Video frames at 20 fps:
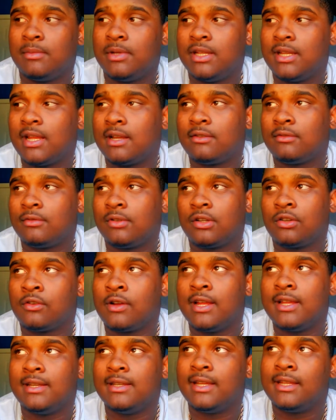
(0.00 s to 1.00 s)
I mean, I don't
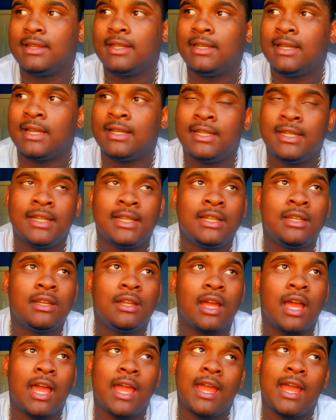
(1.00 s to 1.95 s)
regret nothing I did.